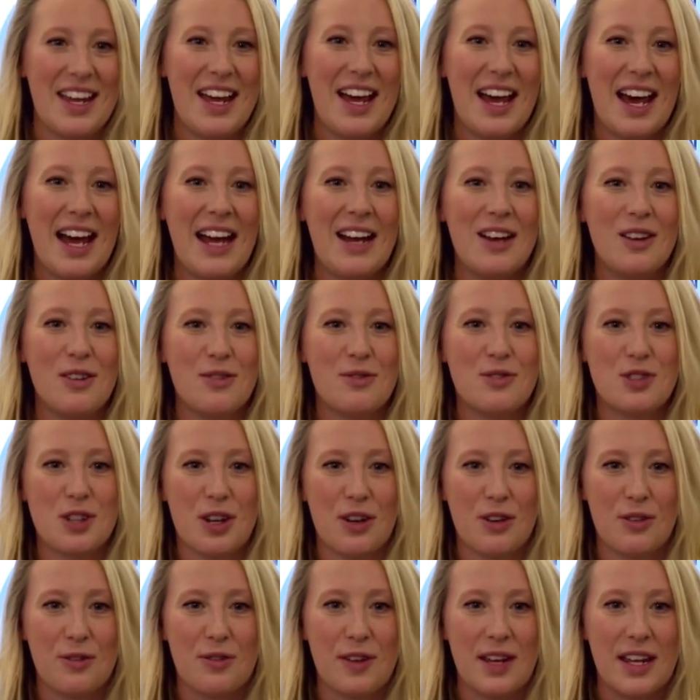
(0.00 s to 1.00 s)
I love
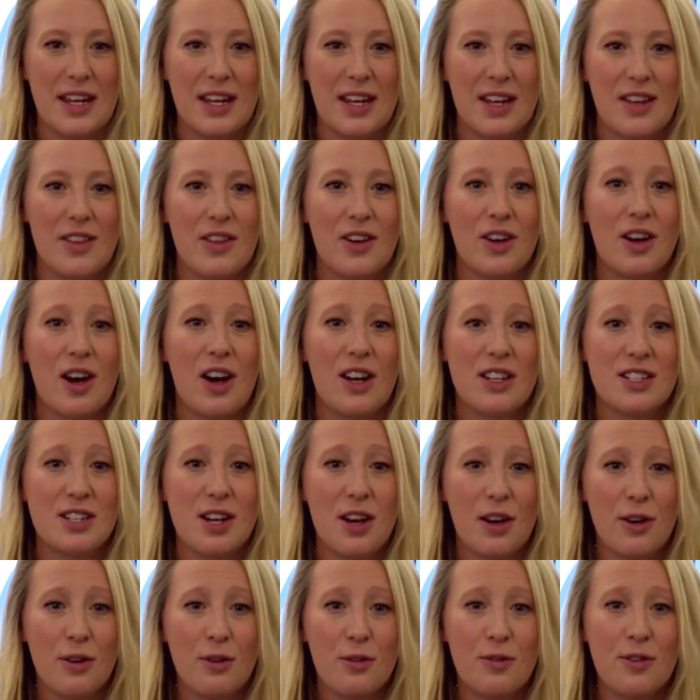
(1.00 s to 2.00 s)
geography. The
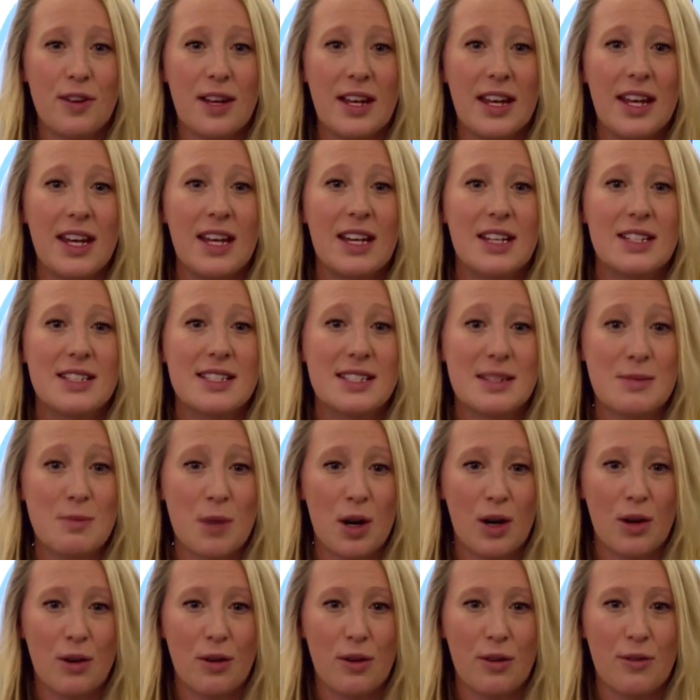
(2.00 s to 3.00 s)
cartography,
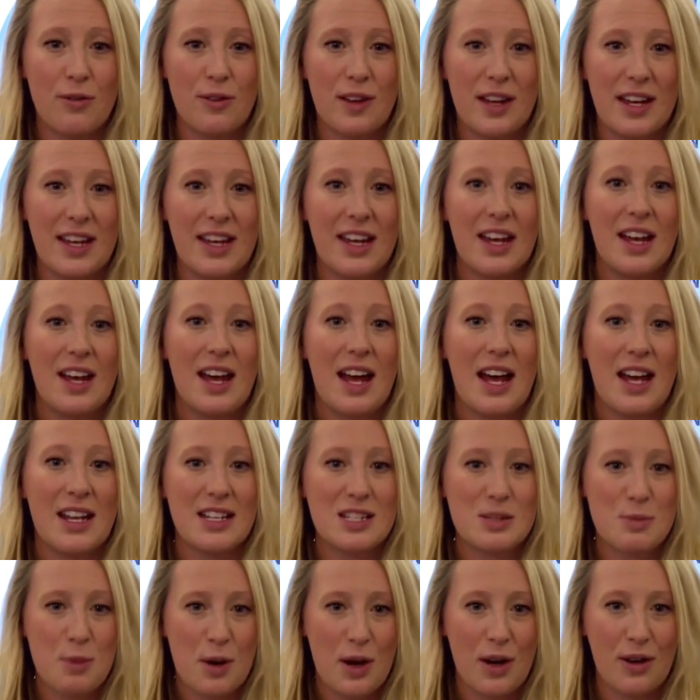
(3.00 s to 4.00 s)
demography
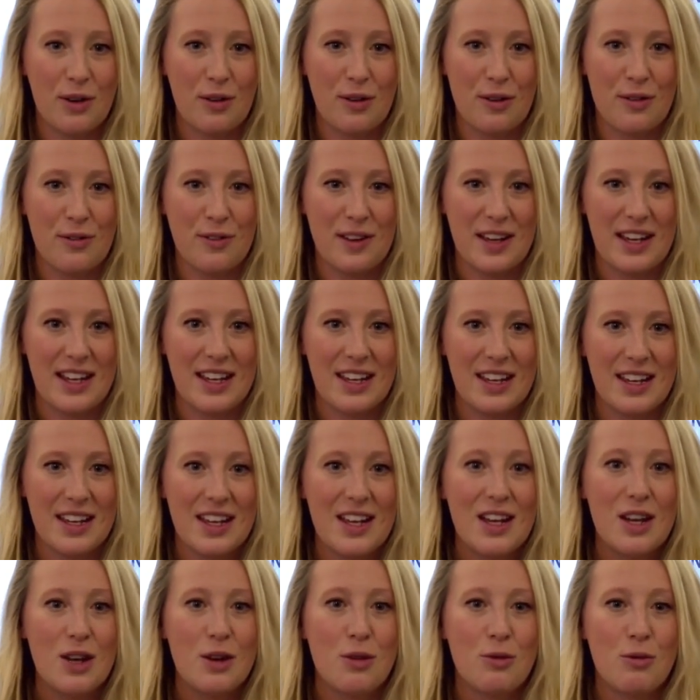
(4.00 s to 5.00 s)
and topography.
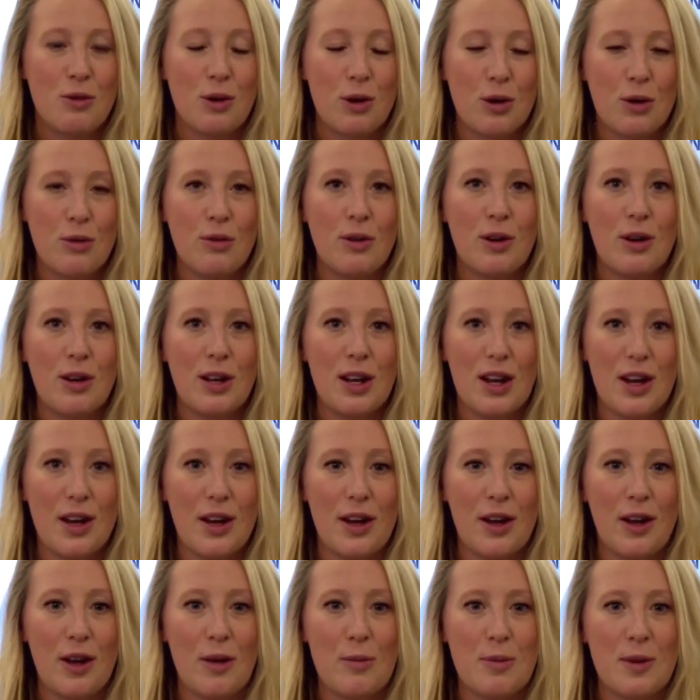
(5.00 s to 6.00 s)
Rural,
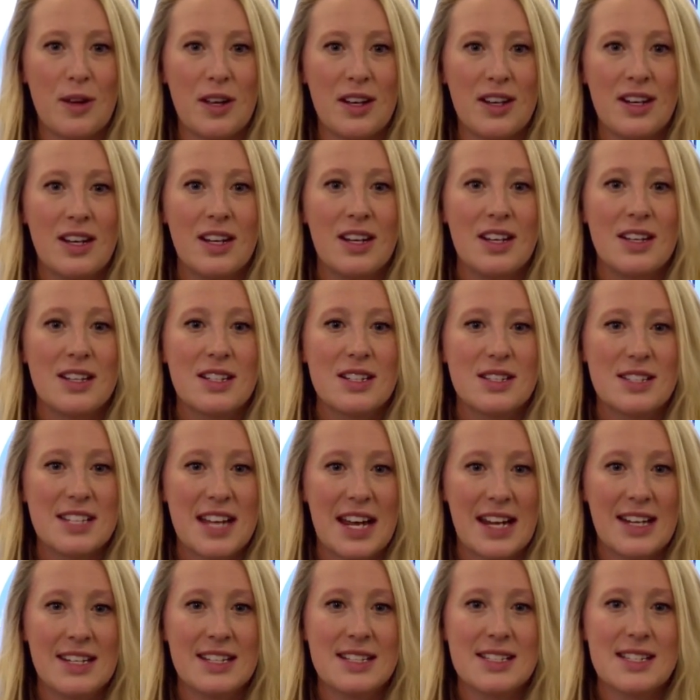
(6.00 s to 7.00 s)
urban,
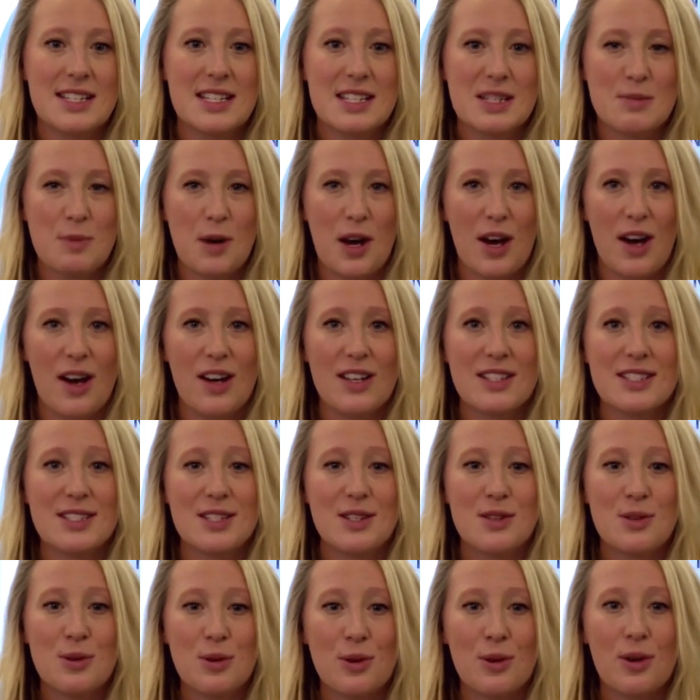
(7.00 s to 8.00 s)
dense, sparse,
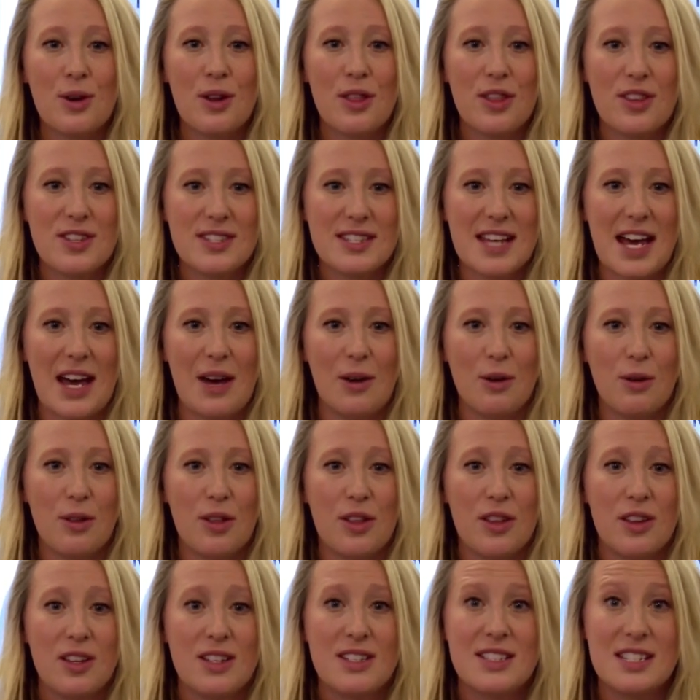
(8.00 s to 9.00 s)
north,
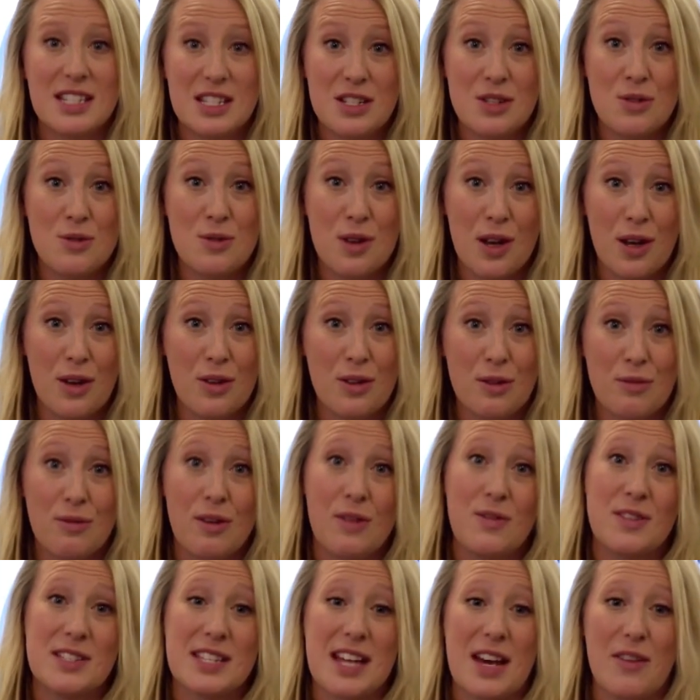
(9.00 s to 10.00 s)
south. Did you know that
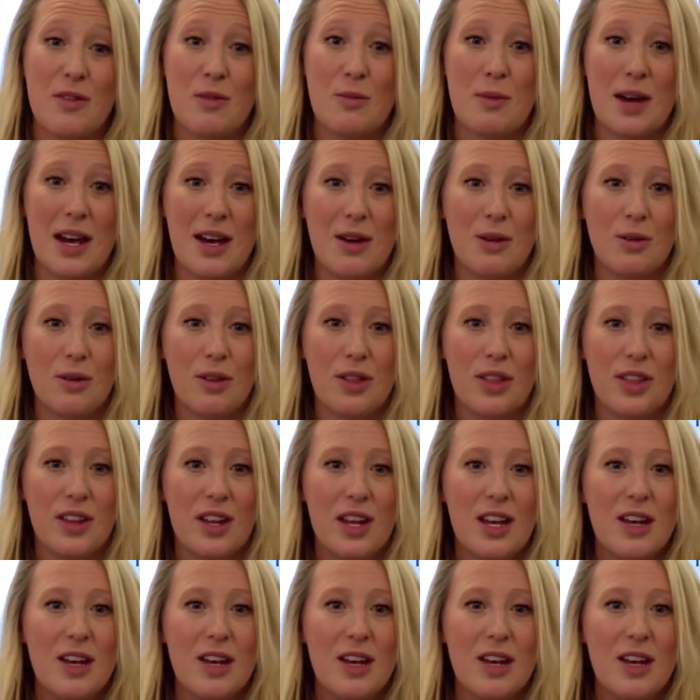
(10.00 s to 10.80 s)
rivers have a mouth?